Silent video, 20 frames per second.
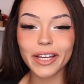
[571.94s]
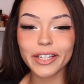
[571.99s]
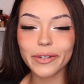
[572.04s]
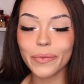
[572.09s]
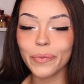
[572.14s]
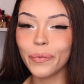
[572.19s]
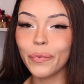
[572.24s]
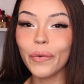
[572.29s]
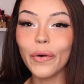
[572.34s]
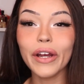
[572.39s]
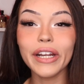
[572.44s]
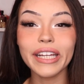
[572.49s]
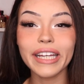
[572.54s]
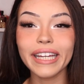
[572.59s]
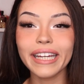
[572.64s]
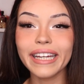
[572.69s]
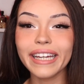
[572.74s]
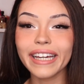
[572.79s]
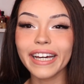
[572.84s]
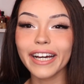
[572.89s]

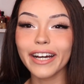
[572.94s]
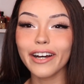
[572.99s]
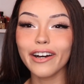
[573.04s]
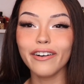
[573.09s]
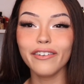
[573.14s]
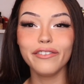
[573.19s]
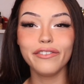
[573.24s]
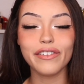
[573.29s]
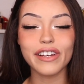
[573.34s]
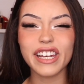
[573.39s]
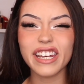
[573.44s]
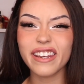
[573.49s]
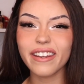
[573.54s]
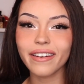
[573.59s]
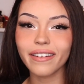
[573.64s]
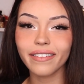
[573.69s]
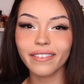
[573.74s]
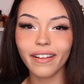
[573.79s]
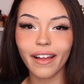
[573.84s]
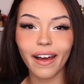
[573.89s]
woody,
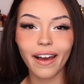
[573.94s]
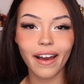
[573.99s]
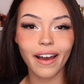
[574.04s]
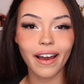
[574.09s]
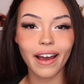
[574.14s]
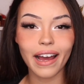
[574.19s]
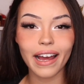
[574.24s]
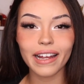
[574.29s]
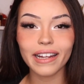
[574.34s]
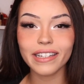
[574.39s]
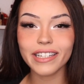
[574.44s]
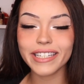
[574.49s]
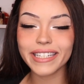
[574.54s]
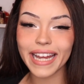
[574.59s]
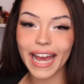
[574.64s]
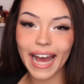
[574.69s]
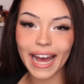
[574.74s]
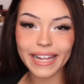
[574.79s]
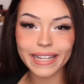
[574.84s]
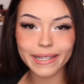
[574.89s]
vanilla,
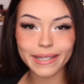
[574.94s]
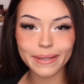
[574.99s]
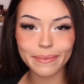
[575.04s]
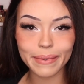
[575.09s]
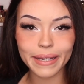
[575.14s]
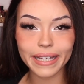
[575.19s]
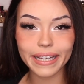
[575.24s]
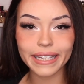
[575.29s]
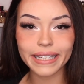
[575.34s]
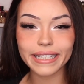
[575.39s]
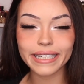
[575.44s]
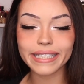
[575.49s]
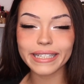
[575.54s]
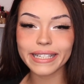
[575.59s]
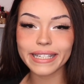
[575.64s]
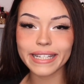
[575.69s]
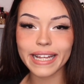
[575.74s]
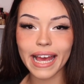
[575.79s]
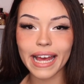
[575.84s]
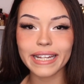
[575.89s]
jasmine
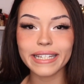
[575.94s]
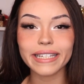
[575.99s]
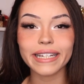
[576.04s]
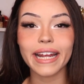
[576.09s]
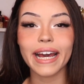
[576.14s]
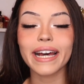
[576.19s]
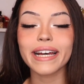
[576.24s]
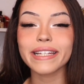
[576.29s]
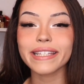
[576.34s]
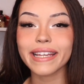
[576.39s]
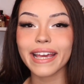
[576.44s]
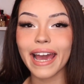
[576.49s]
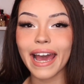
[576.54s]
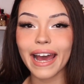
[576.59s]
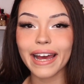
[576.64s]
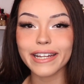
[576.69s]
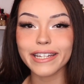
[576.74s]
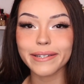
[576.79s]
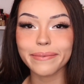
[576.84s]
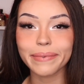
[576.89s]
scent. It has
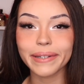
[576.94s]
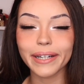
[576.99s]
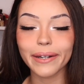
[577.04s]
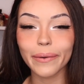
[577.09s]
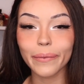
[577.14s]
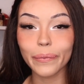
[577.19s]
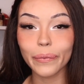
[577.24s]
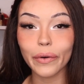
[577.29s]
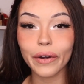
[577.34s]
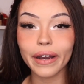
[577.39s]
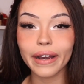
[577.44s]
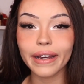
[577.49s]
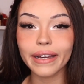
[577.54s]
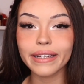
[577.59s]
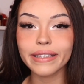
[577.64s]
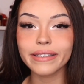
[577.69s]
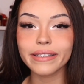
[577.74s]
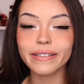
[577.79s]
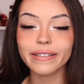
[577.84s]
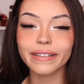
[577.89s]
cashmere
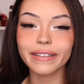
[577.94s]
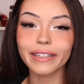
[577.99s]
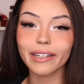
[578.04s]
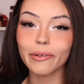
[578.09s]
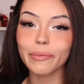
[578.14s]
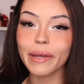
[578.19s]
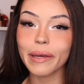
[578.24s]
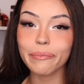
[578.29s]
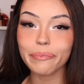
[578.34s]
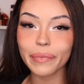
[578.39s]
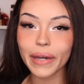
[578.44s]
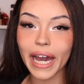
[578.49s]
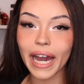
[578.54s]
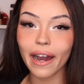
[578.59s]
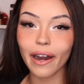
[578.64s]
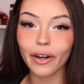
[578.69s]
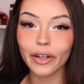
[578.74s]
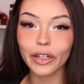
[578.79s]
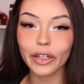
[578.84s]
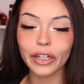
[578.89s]
woods. It's a little bit
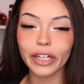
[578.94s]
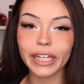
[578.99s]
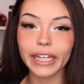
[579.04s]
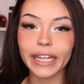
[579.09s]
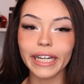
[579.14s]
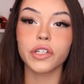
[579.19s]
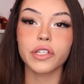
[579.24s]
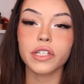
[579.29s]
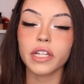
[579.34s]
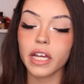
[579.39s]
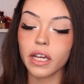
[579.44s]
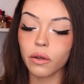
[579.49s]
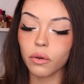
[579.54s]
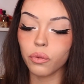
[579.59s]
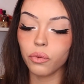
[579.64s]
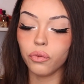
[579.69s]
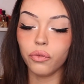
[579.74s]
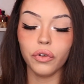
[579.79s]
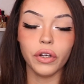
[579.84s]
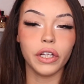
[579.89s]
powdery. Just a
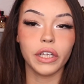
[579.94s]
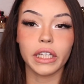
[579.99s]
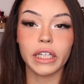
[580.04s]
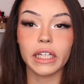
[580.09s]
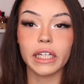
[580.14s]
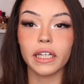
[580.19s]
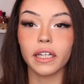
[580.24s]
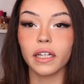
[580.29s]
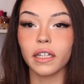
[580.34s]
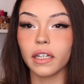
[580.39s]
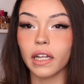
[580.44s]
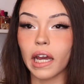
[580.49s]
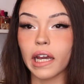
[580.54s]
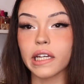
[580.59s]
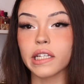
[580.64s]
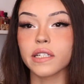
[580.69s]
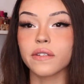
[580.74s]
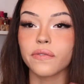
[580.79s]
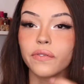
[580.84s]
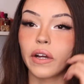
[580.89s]
really
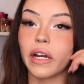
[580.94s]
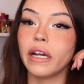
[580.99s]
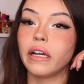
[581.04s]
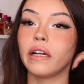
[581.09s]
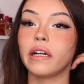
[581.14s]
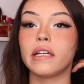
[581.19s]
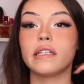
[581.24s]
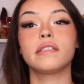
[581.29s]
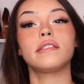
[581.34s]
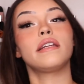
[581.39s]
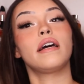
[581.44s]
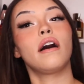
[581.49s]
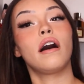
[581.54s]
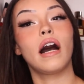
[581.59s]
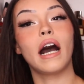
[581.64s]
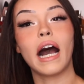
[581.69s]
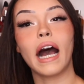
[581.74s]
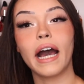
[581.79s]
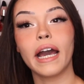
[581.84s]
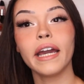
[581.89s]
nice fragrance.
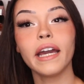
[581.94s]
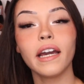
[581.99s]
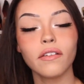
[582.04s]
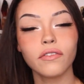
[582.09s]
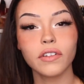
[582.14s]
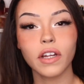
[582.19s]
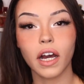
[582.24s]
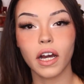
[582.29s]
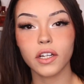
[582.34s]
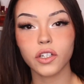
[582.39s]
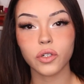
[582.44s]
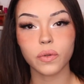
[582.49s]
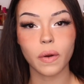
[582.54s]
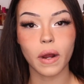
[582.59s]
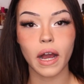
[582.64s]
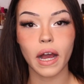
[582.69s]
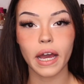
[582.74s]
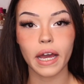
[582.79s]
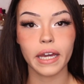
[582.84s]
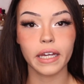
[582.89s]
Now, I have not
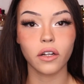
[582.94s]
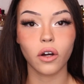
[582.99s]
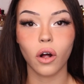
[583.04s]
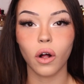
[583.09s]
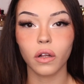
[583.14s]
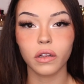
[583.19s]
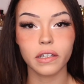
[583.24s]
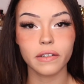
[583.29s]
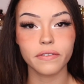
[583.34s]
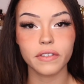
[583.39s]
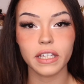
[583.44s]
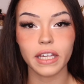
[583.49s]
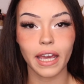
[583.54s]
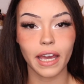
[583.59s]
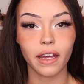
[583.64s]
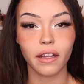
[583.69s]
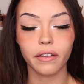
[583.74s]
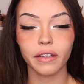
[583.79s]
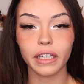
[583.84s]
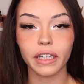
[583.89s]
tried all of the
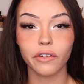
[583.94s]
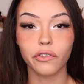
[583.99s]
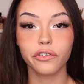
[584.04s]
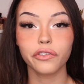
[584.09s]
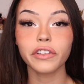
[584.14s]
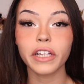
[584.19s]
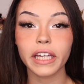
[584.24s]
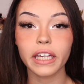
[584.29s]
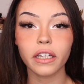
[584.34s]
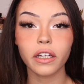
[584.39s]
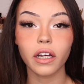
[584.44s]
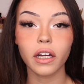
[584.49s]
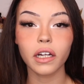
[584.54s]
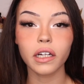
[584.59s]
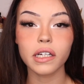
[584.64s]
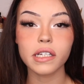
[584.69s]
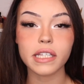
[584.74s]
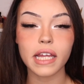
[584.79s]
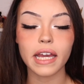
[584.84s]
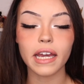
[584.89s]
Alien
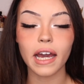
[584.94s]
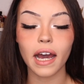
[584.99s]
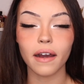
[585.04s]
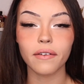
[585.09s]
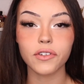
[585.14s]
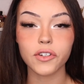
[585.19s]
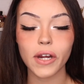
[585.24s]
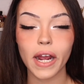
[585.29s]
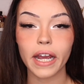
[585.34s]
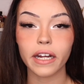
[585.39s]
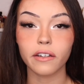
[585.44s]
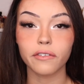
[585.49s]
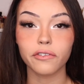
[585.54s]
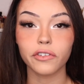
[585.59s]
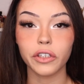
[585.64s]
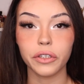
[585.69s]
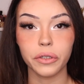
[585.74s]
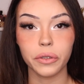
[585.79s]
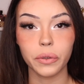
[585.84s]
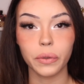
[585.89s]
flankers. I have tried a
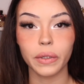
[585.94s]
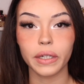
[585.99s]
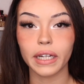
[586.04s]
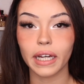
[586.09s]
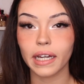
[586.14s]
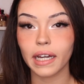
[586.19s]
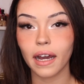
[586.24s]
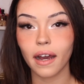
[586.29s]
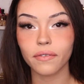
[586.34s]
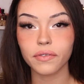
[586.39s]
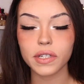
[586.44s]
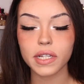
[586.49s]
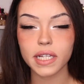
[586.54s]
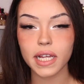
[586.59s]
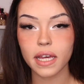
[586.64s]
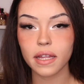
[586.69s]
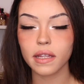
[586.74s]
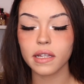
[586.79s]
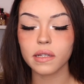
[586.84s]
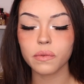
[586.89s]
few, and I have to
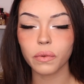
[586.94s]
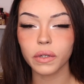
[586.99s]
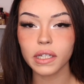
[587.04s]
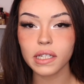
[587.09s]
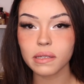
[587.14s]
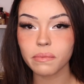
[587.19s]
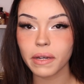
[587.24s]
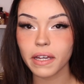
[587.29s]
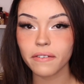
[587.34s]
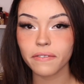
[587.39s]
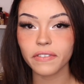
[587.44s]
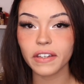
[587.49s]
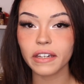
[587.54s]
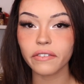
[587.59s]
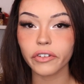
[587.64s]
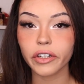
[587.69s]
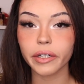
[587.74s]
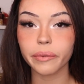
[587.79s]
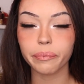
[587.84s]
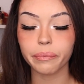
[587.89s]
say this one is my
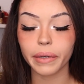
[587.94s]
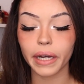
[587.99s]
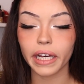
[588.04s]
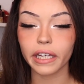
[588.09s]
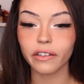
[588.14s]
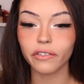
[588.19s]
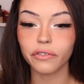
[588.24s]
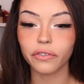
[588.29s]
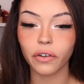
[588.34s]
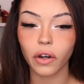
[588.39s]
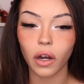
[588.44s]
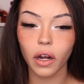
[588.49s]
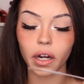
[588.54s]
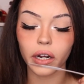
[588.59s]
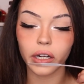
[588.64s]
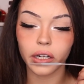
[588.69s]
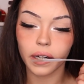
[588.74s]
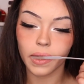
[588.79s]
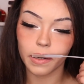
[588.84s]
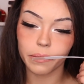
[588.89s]
favorite by
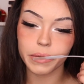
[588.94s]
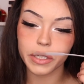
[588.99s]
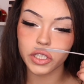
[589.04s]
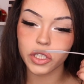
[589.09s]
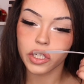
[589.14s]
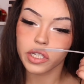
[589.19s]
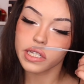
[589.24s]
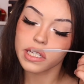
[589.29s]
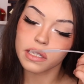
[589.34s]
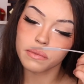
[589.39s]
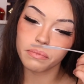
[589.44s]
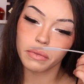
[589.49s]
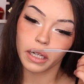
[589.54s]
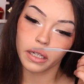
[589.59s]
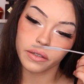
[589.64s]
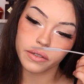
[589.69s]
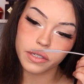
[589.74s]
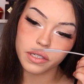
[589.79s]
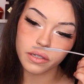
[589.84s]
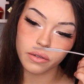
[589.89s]
far. It just
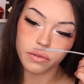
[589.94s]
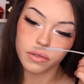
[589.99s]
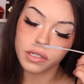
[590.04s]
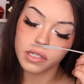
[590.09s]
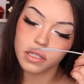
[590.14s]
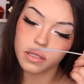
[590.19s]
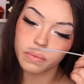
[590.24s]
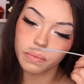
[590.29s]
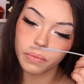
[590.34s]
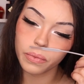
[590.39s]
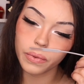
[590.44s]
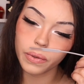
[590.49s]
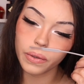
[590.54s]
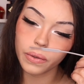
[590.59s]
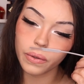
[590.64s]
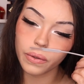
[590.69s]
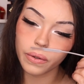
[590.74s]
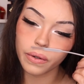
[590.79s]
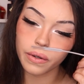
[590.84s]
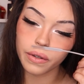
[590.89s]
smells so
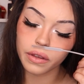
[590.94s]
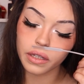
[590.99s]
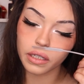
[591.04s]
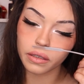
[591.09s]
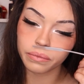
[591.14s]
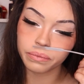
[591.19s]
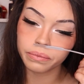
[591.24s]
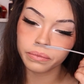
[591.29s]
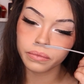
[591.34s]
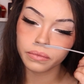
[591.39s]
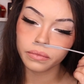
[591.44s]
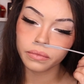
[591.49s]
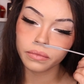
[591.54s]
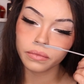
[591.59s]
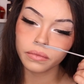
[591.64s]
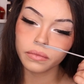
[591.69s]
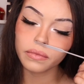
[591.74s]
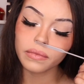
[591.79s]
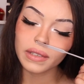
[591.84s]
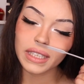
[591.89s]
smooth and
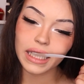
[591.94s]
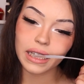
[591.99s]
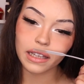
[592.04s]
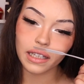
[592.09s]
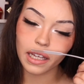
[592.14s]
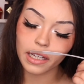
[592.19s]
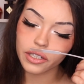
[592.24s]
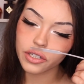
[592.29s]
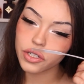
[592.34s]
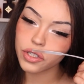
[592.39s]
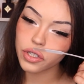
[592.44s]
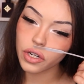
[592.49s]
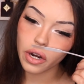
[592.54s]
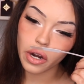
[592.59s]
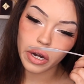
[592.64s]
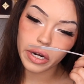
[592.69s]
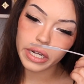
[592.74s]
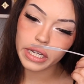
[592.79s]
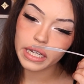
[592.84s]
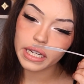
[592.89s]

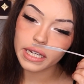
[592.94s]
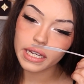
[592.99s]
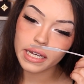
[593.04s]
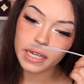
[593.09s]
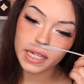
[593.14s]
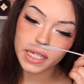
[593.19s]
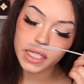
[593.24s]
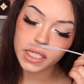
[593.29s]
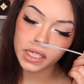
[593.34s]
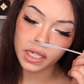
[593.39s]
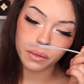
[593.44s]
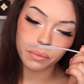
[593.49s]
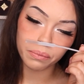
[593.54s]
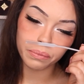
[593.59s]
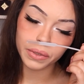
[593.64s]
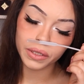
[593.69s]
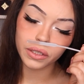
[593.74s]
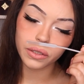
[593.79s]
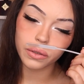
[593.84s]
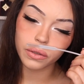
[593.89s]
luxurious and
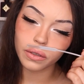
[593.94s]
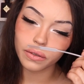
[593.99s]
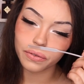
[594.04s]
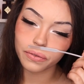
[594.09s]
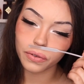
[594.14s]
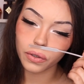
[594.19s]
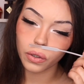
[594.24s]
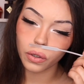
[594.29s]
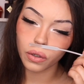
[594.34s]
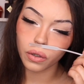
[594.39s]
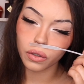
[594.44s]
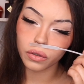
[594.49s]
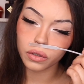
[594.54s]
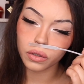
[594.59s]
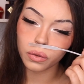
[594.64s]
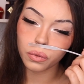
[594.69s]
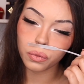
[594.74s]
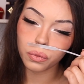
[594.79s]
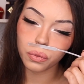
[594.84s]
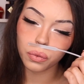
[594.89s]

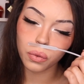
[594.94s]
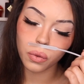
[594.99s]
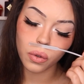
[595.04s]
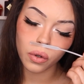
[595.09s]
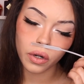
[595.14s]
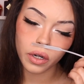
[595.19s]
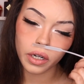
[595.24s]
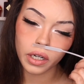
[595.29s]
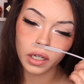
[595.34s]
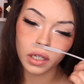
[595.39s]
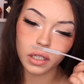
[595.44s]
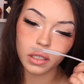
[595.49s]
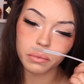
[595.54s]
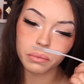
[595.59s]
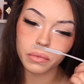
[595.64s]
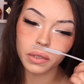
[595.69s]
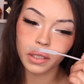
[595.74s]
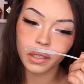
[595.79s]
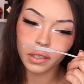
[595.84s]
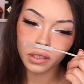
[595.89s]
beautiful,
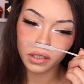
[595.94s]
warm.